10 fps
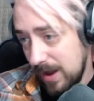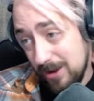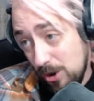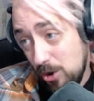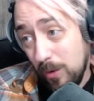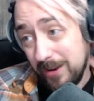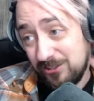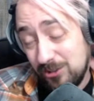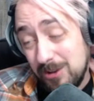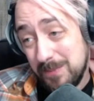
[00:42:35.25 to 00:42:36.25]
I know who I
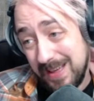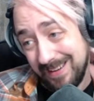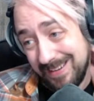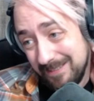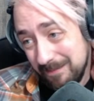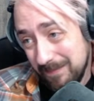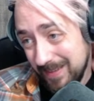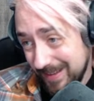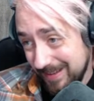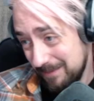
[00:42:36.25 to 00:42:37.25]
should pick,
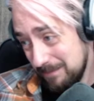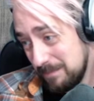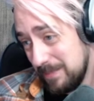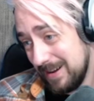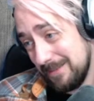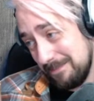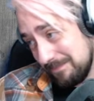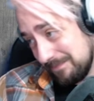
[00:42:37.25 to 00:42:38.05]
but